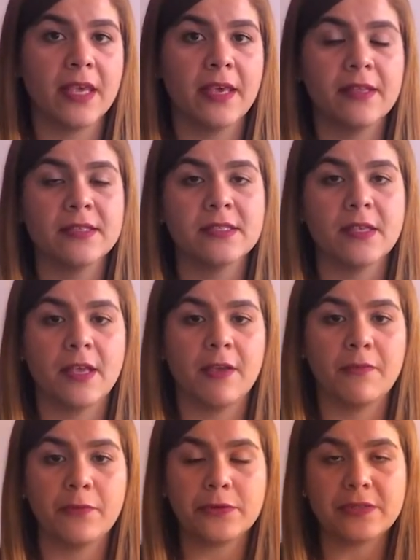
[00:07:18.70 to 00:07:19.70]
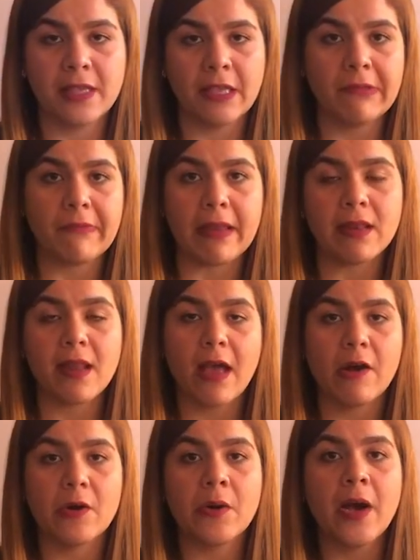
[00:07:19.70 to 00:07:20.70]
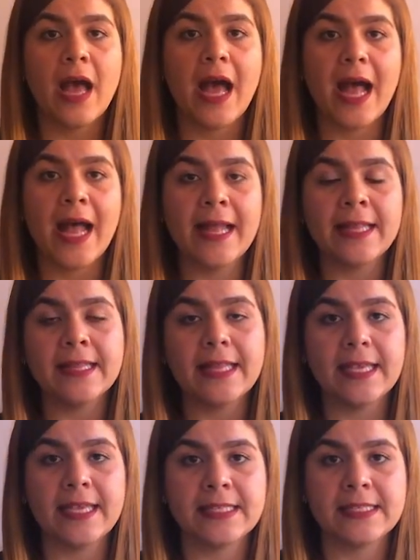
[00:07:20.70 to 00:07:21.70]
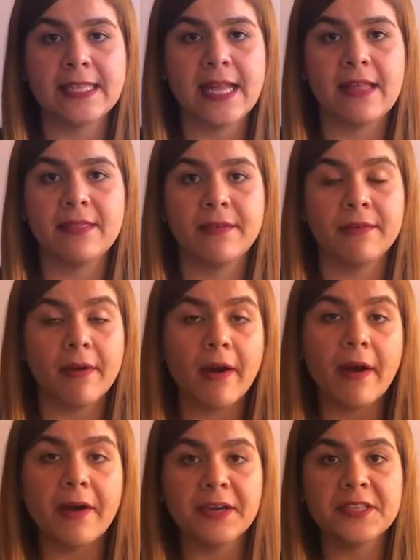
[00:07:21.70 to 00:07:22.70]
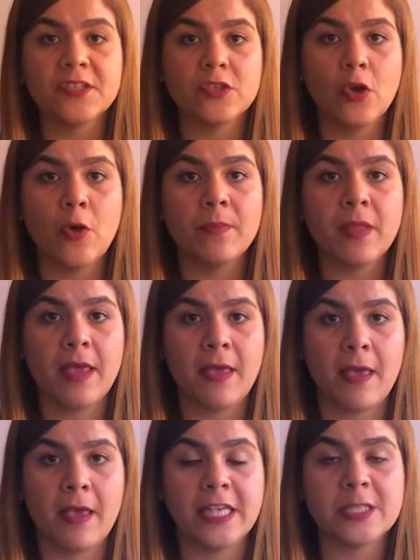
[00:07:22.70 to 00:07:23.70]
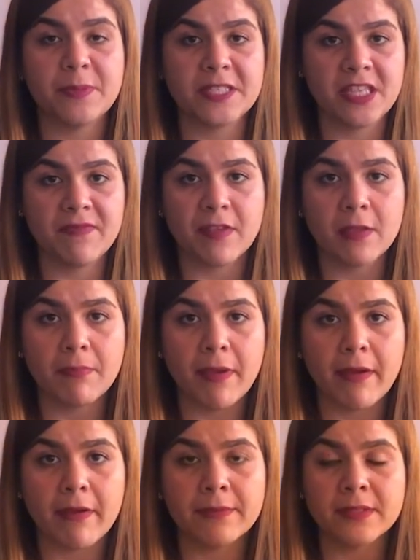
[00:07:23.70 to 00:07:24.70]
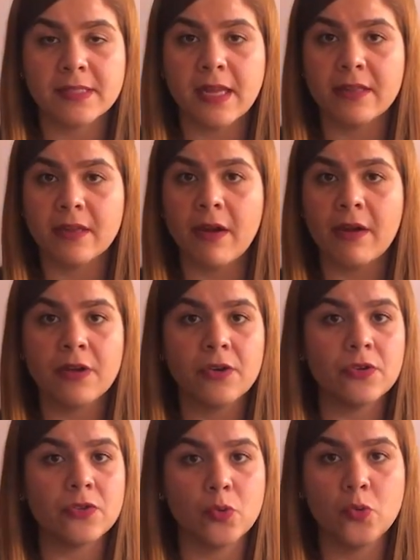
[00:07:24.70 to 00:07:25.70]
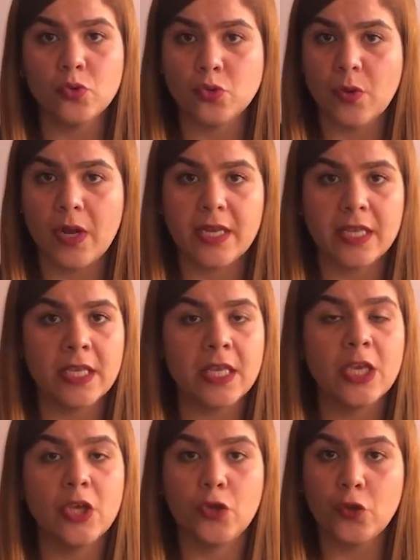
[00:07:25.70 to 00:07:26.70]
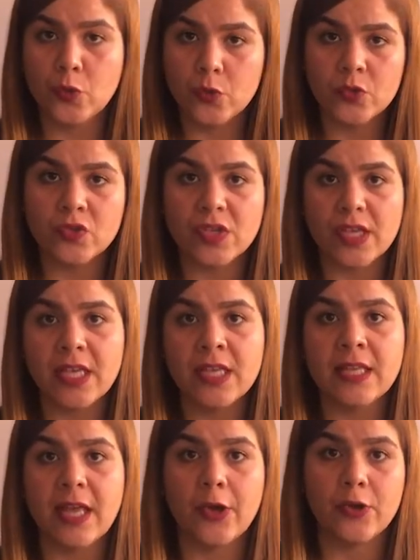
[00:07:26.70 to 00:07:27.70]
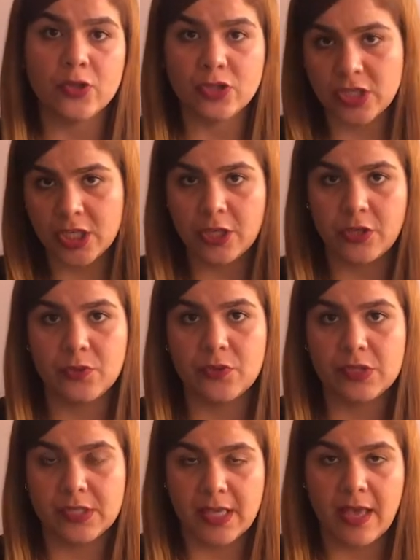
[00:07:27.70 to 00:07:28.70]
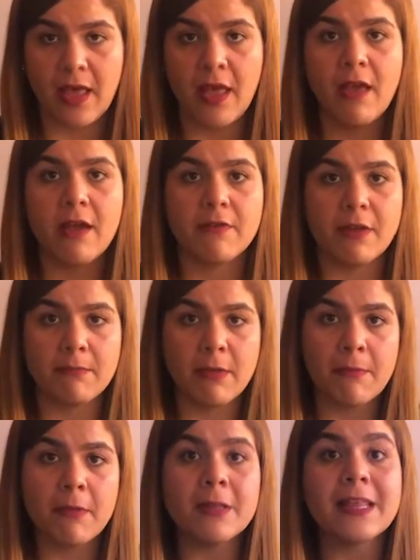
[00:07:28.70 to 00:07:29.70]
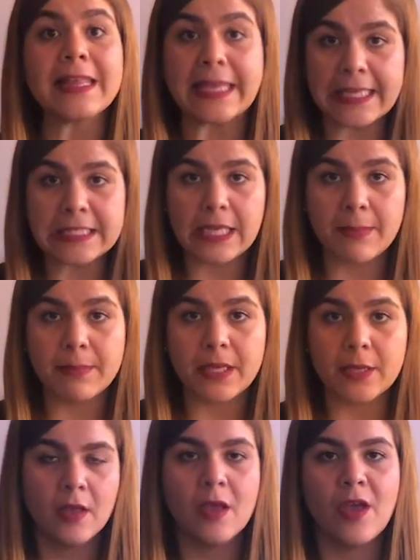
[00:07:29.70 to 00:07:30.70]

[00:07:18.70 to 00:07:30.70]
else for saying right now, and is that there are some specific verbs that are not usually used in the continuous. Yeah, remember that it can be